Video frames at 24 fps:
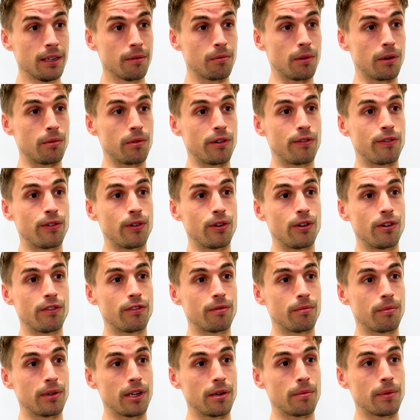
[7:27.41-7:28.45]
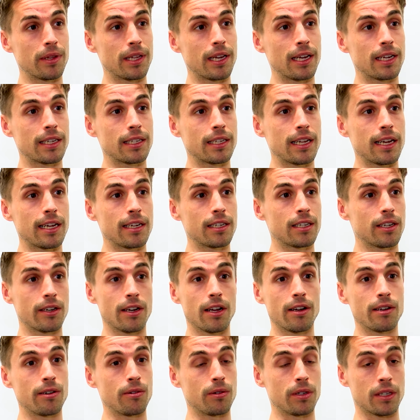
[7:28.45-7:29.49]
We were fourth and beat them on the last day. So,
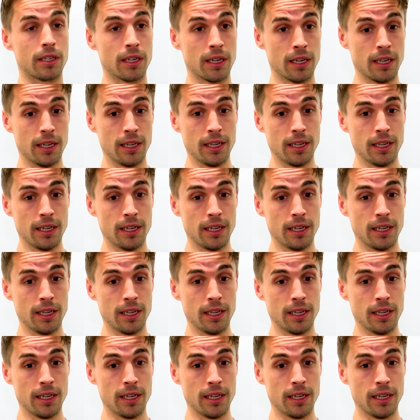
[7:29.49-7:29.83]
no, it was